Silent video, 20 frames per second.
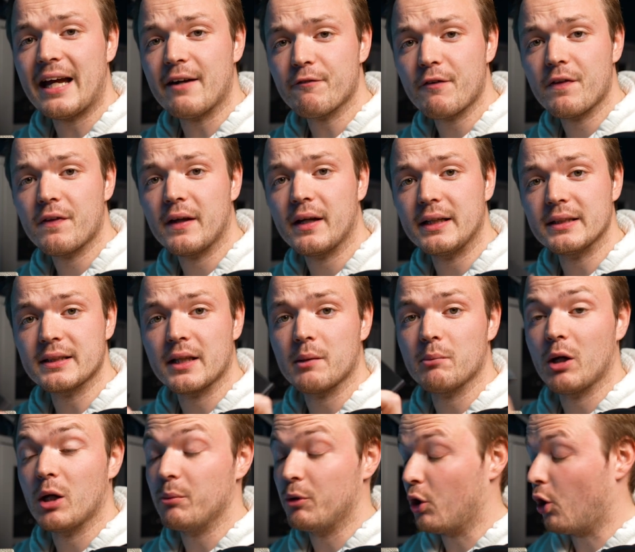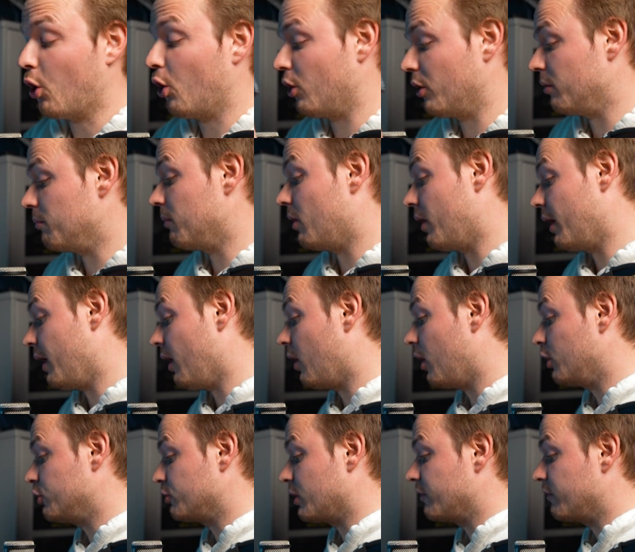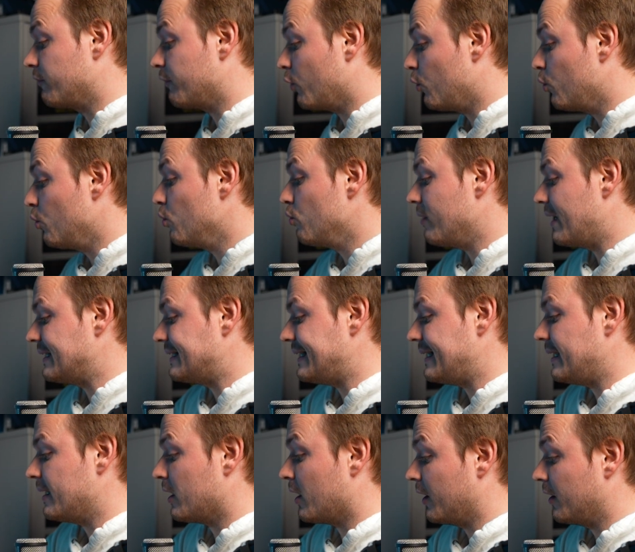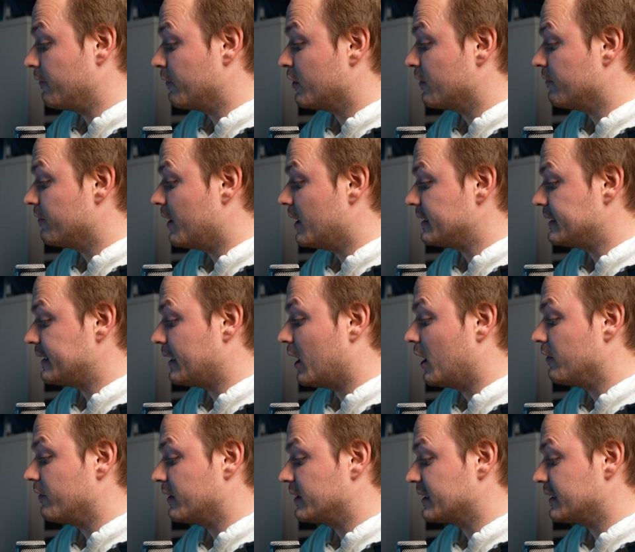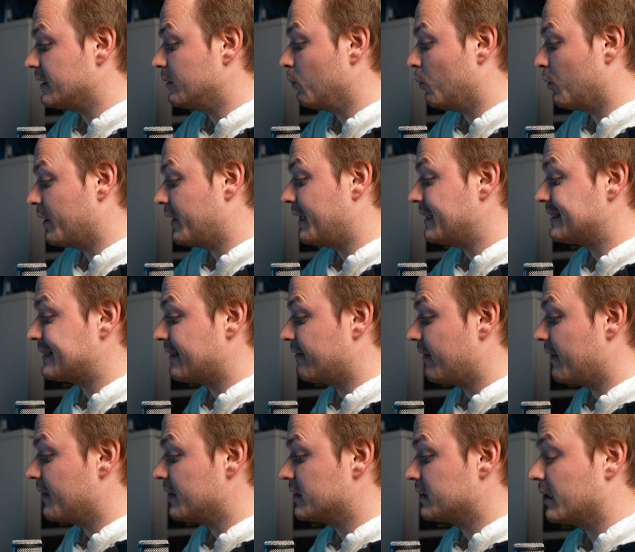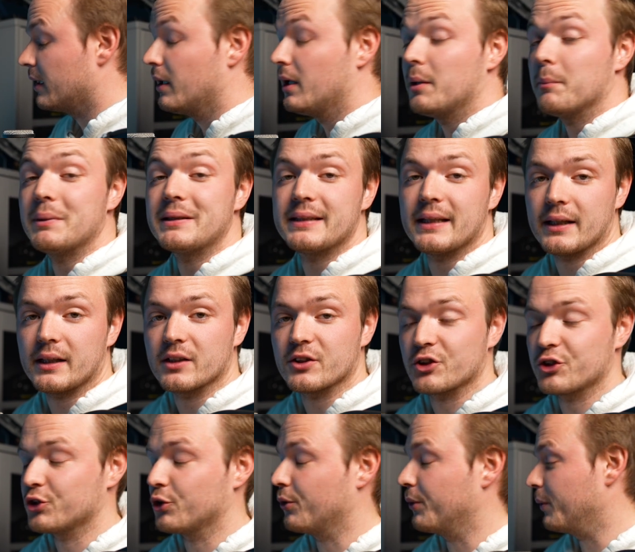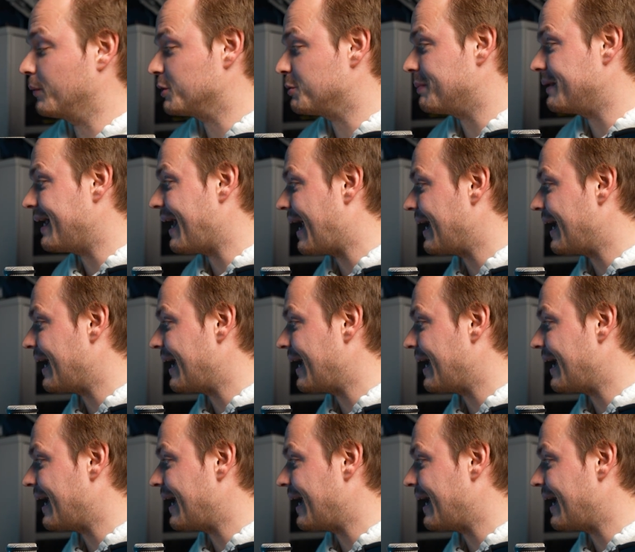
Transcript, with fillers: everything is at the moment on my hard drive. I've already kind of converted it over because I didn't want to necessarily this particular tutorial to be